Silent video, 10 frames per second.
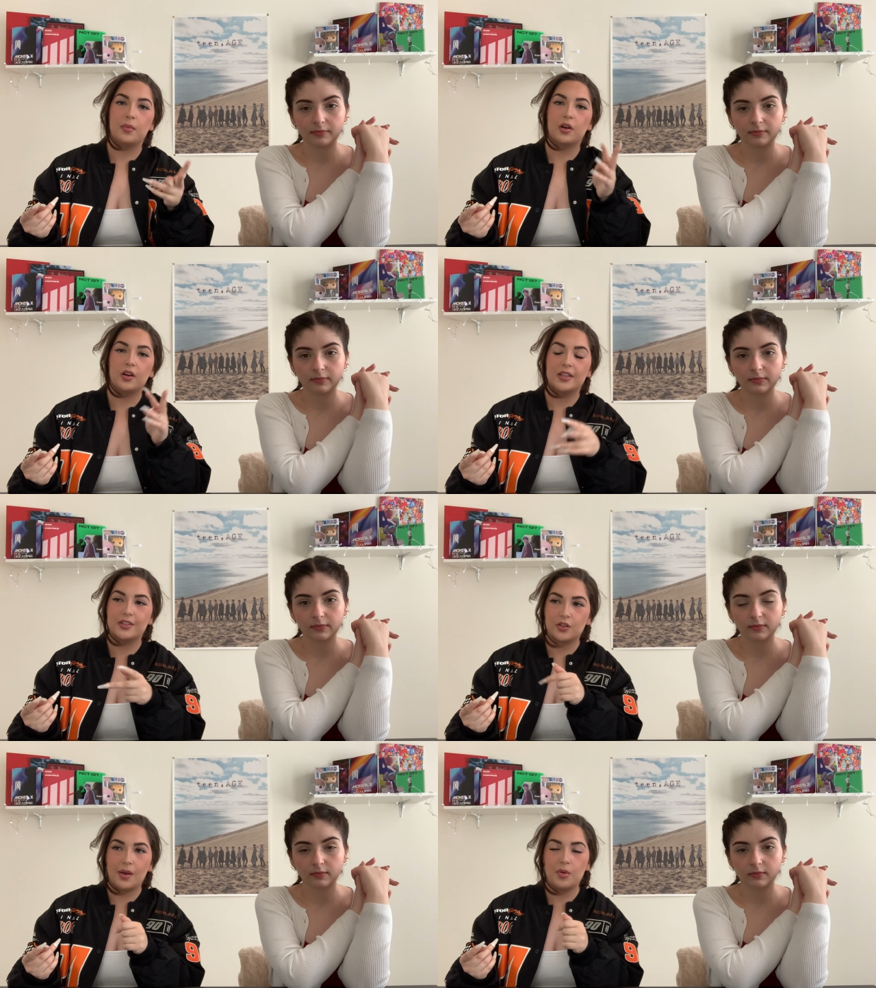Speaker 1: On our
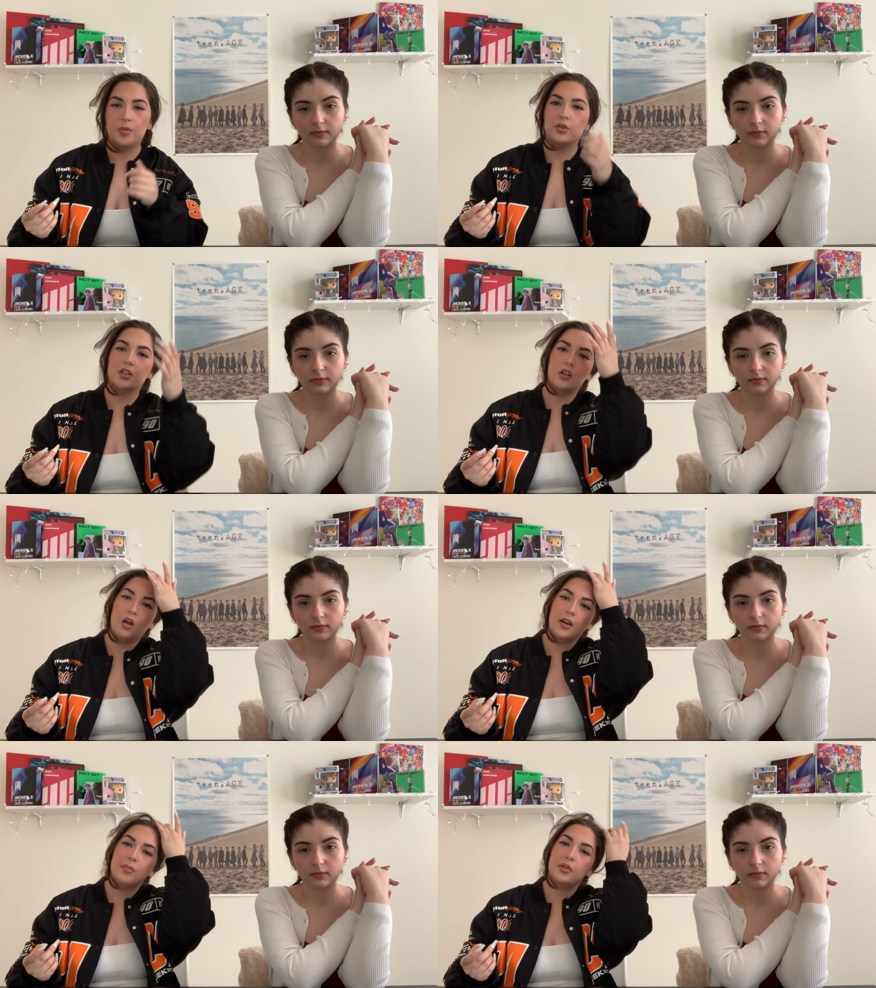Instagram, we posted a
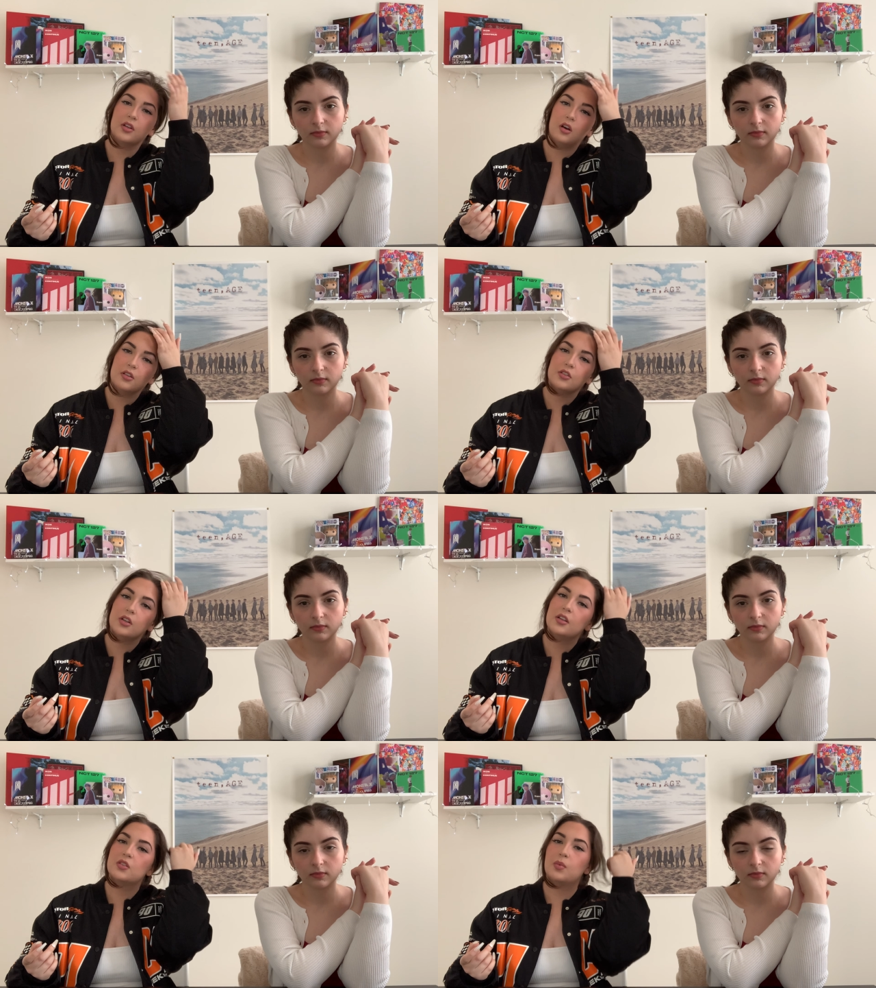lot about the concert
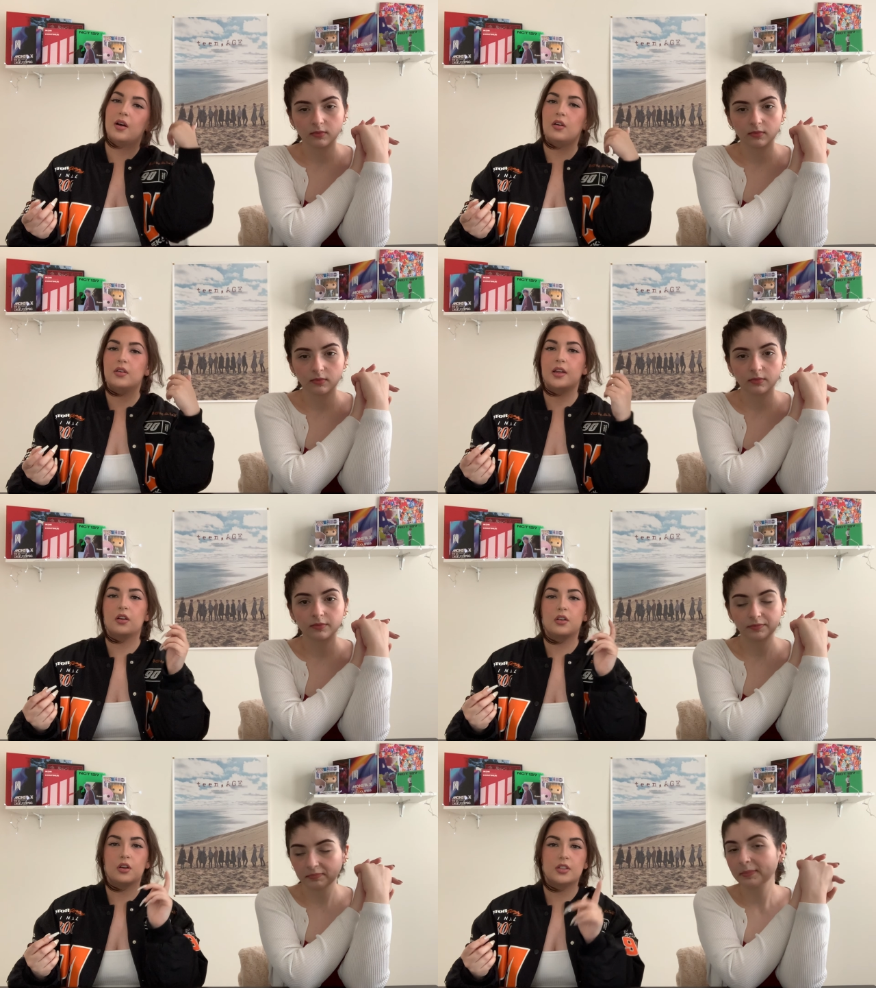as well, and
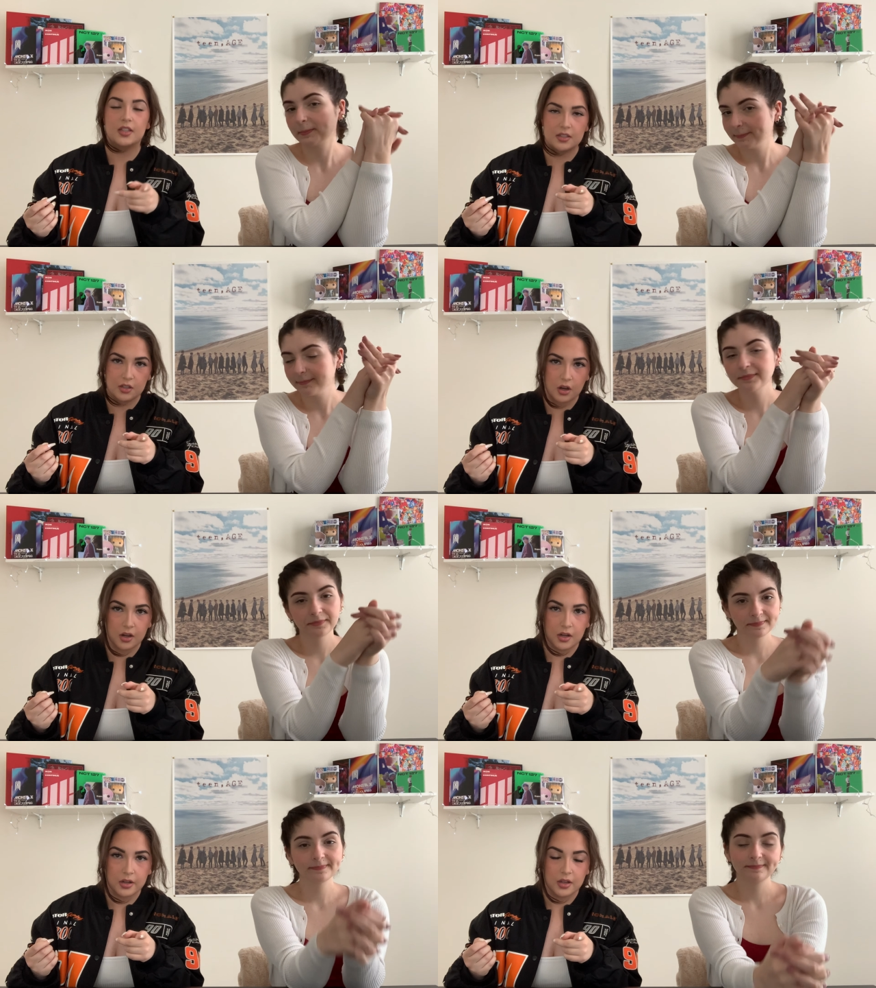on our
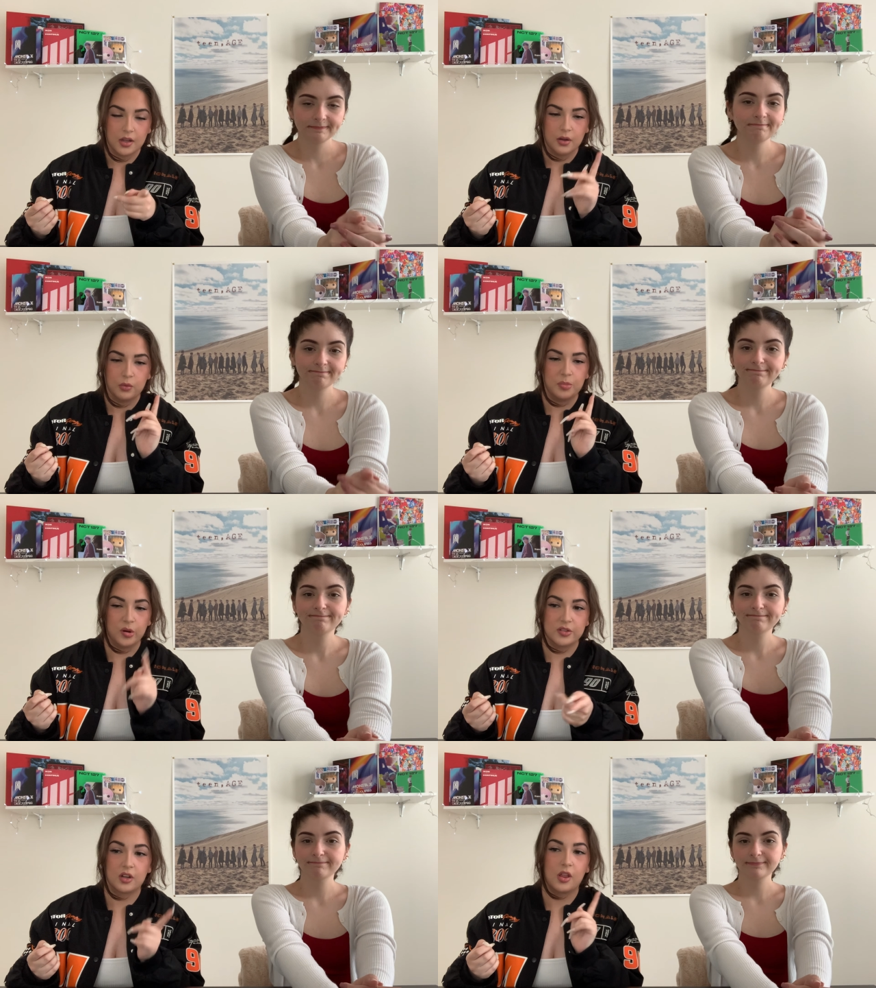TikTok, we
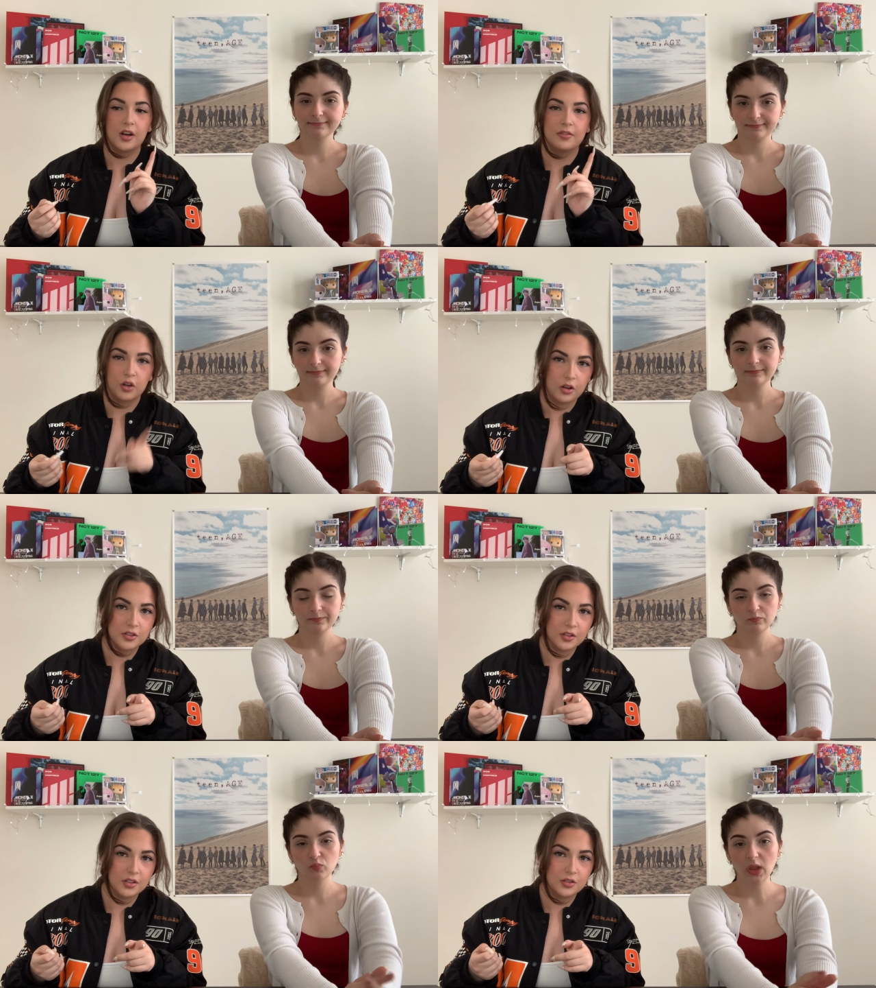posted a lot of
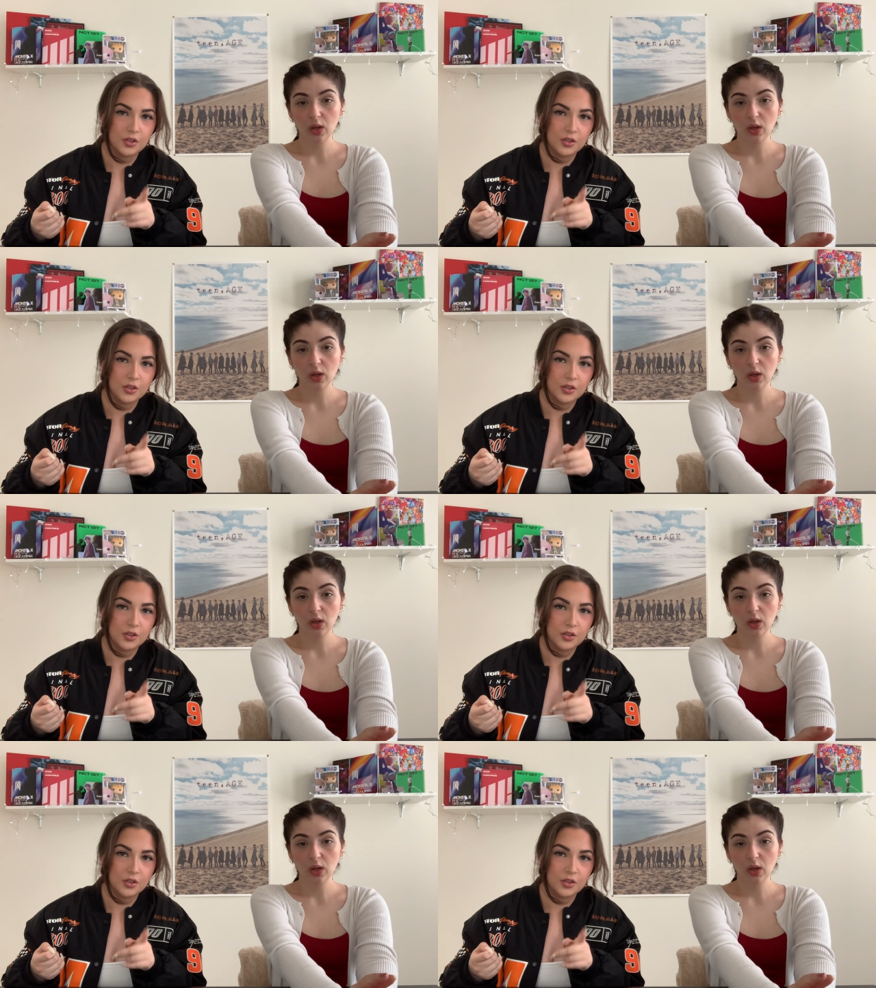concert